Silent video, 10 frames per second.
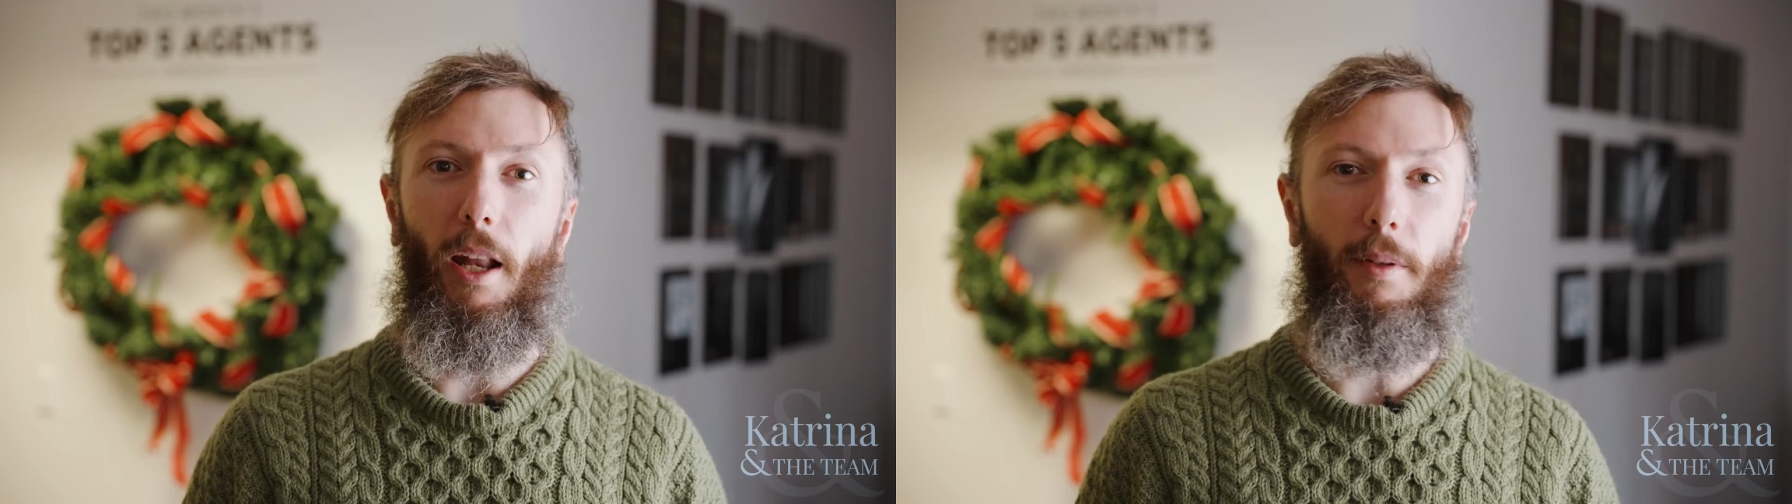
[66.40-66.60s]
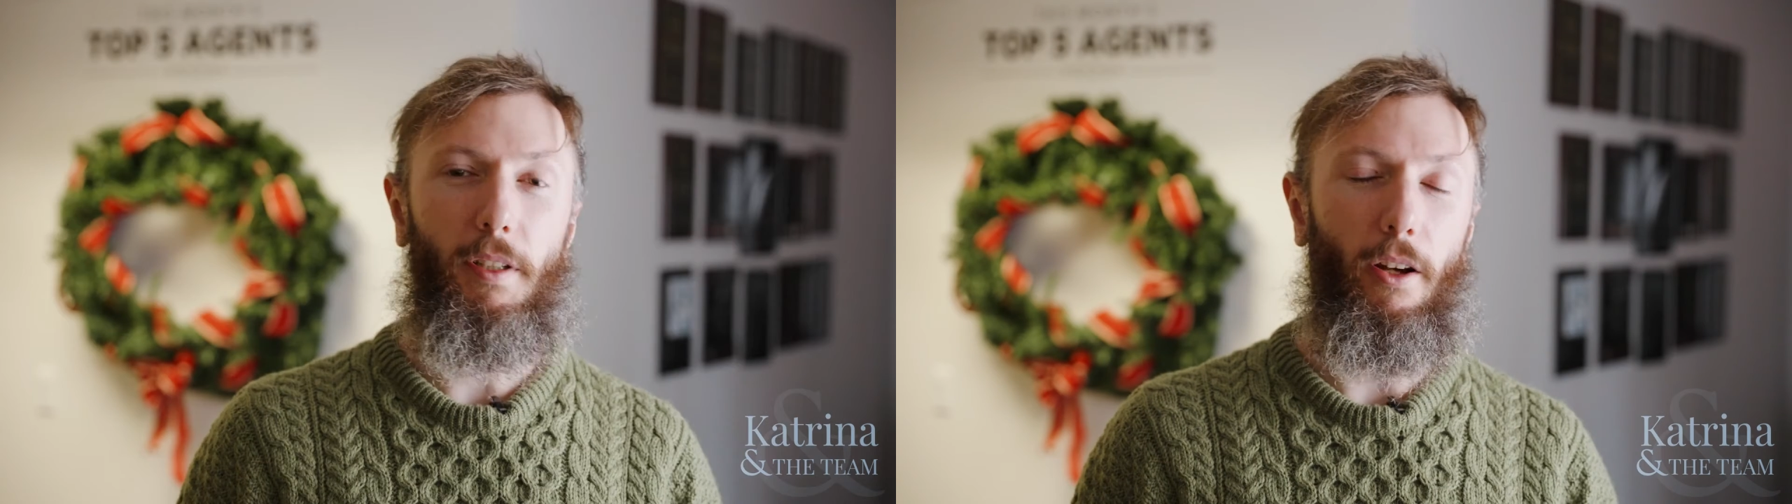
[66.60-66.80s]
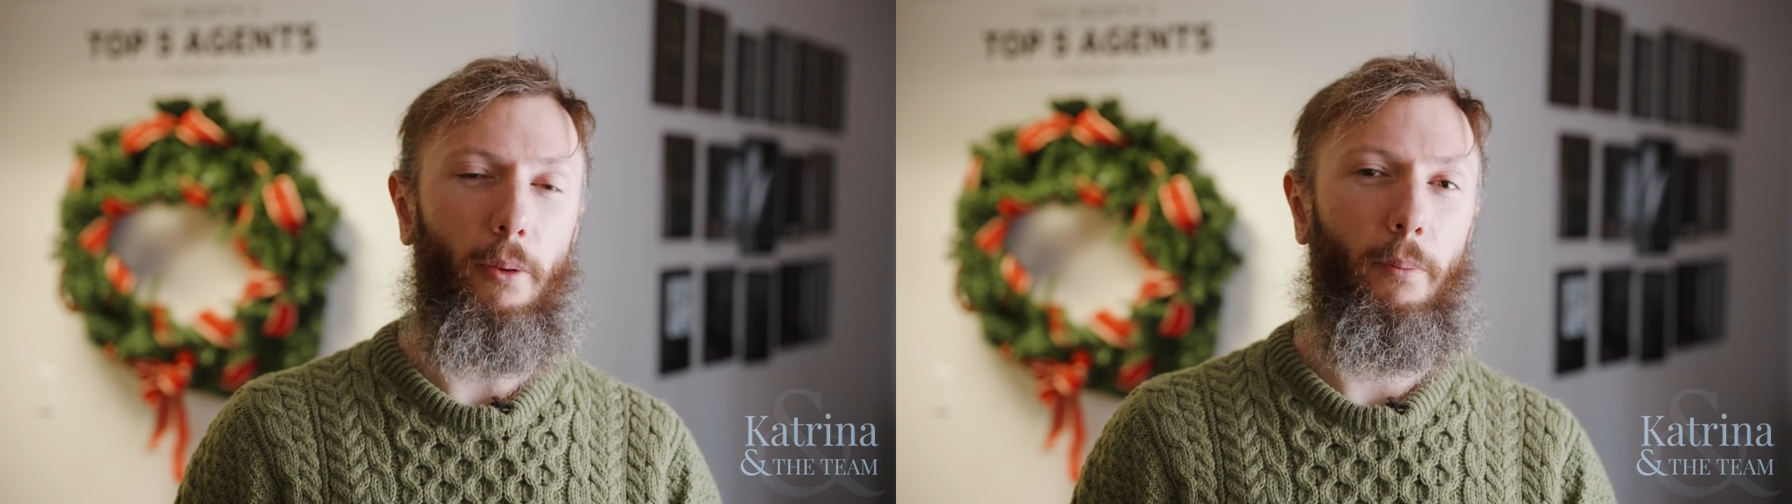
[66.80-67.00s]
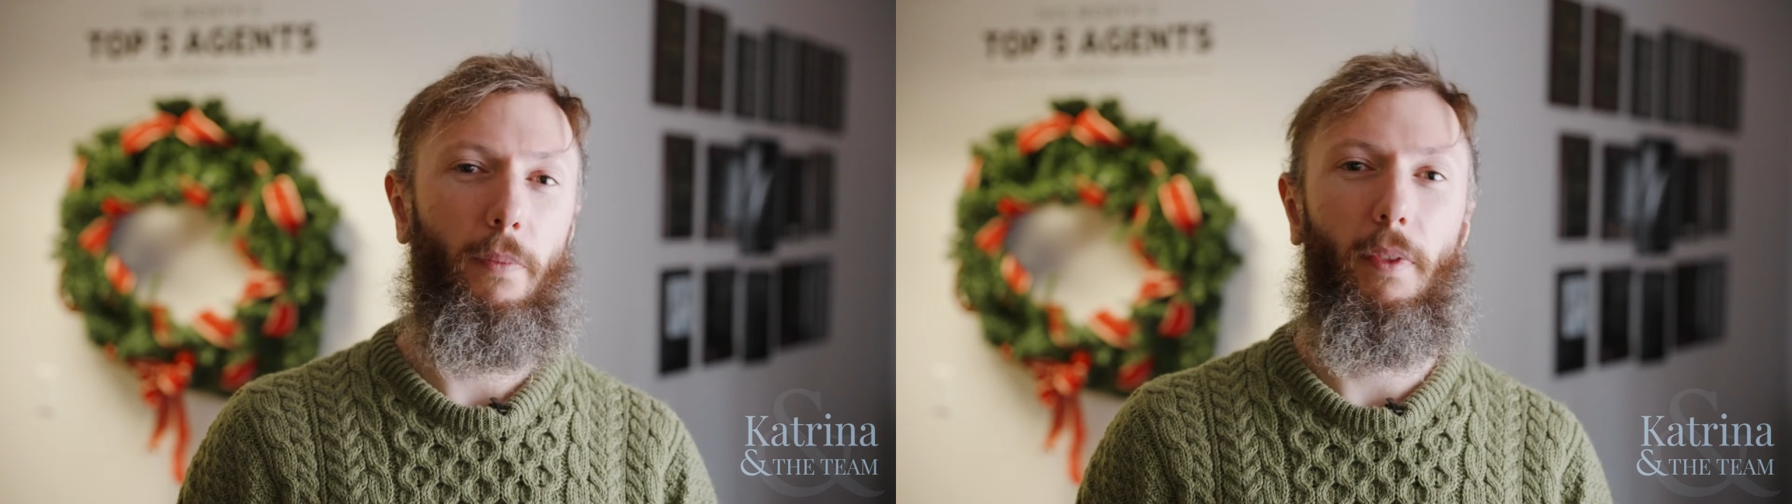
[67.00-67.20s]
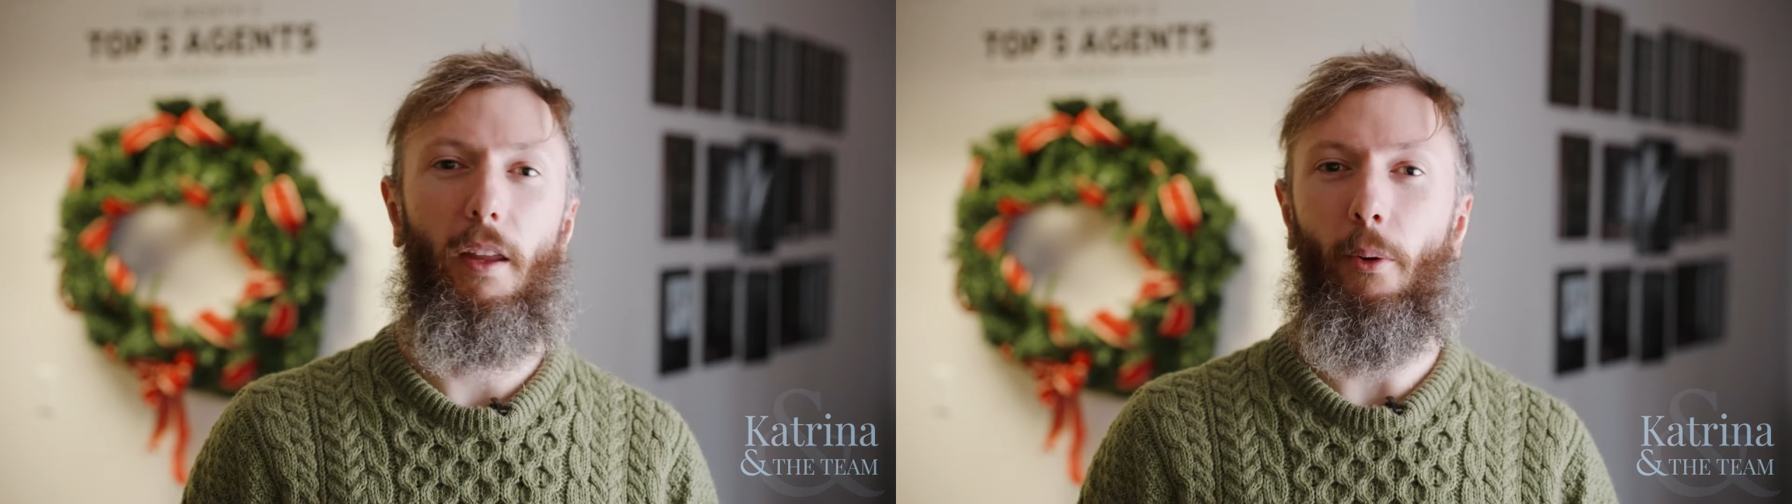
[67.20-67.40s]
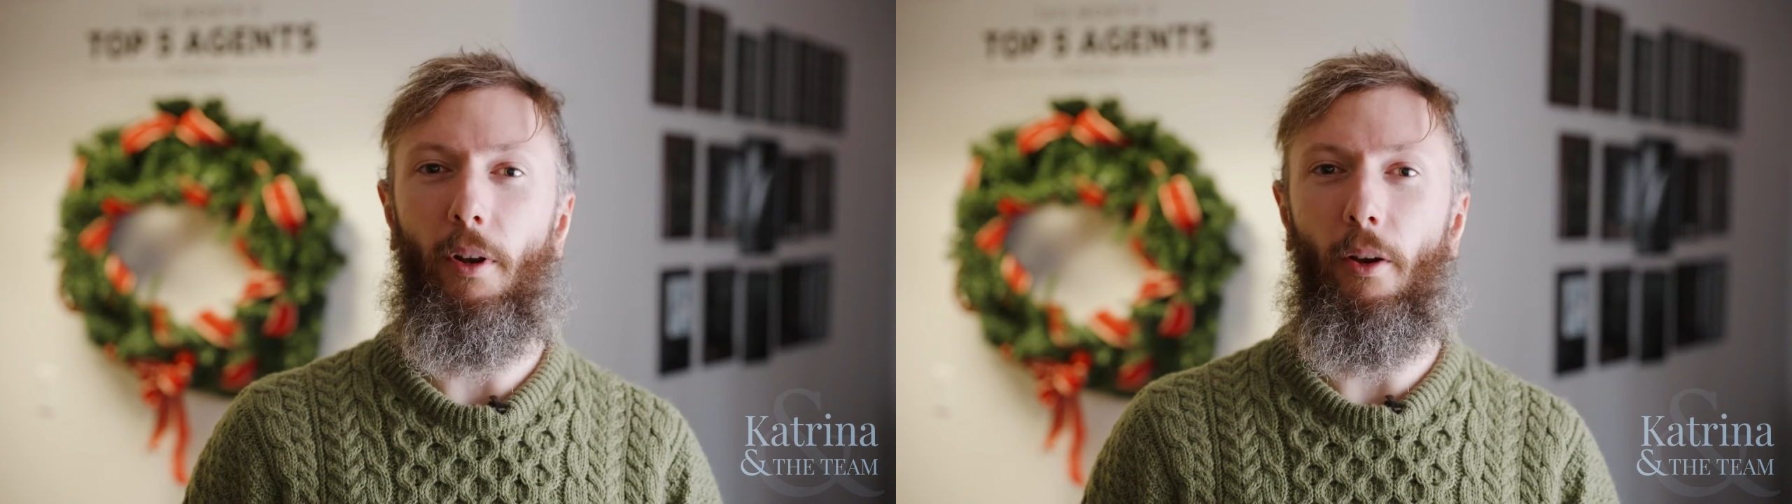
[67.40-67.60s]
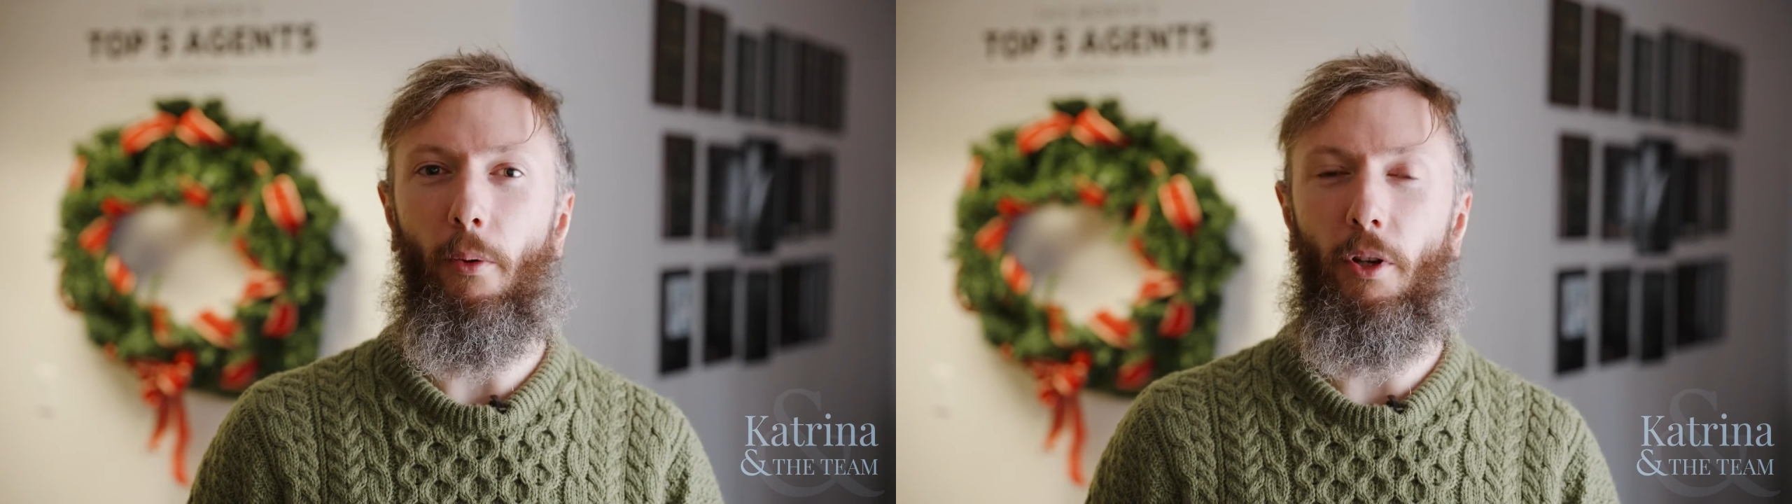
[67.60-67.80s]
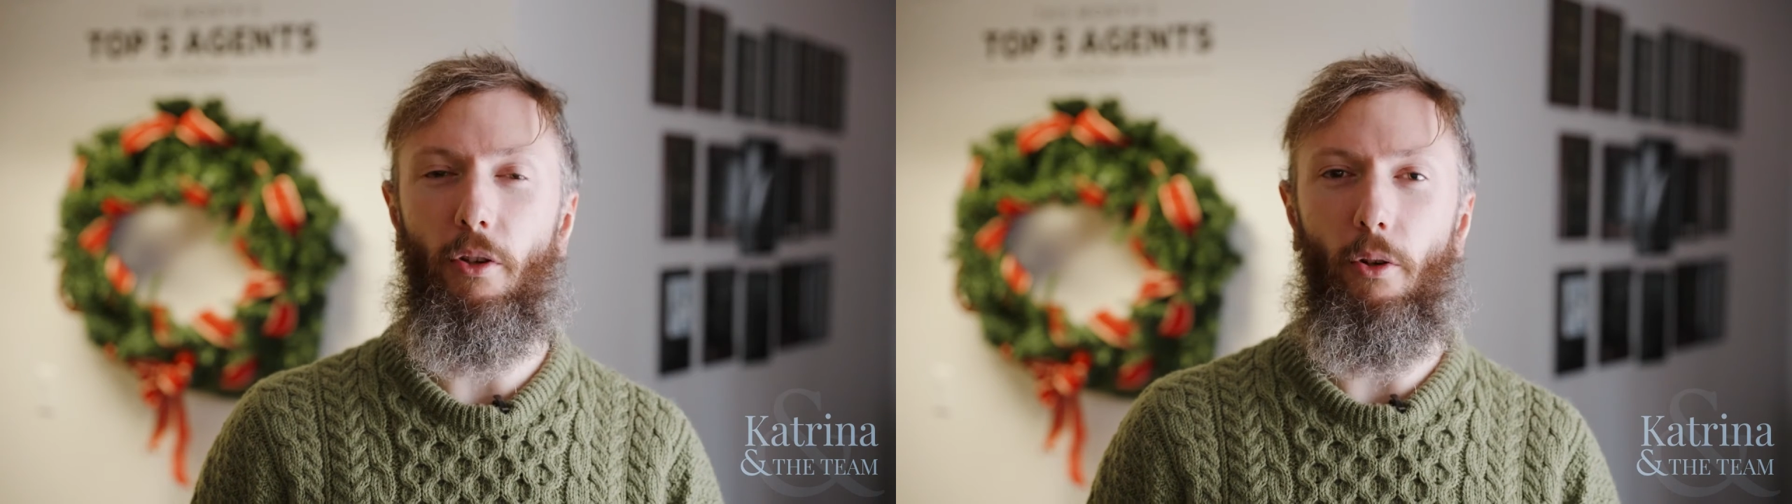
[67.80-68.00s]
My name is Colin. I wanted
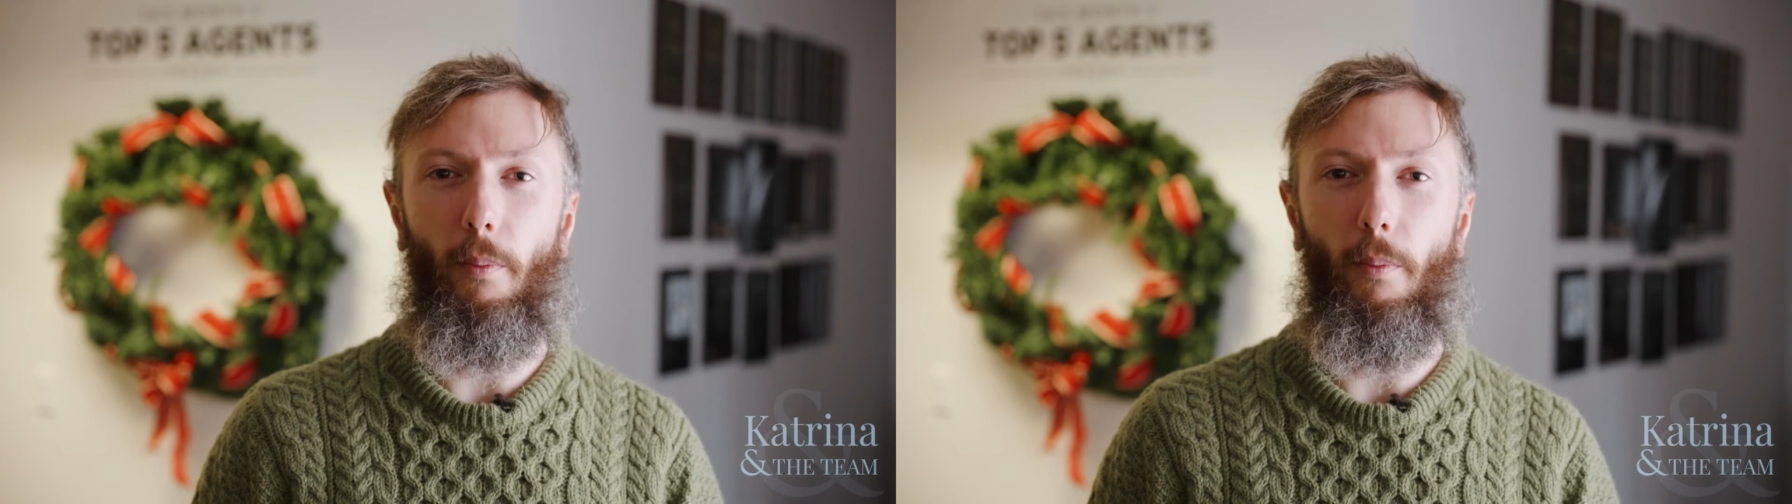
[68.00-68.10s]
to wish